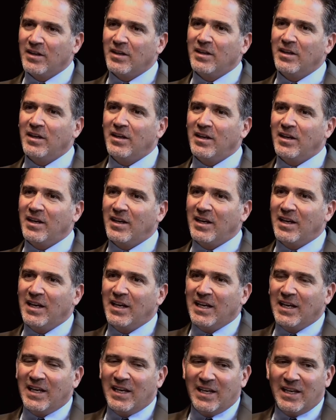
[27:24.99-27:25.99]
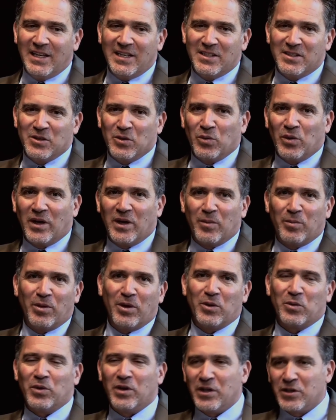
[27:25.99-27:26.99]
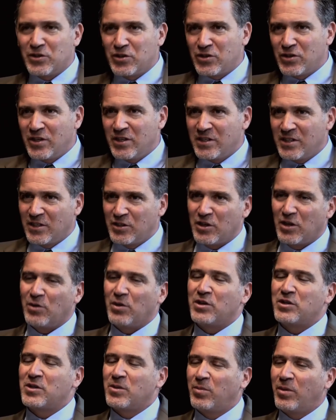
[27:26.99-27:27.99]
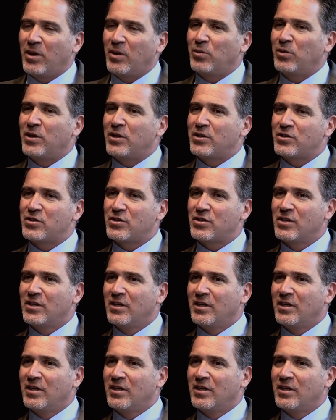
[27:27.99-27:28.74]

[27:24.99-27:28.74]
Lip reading: he's the one upon which, he's the generation upon which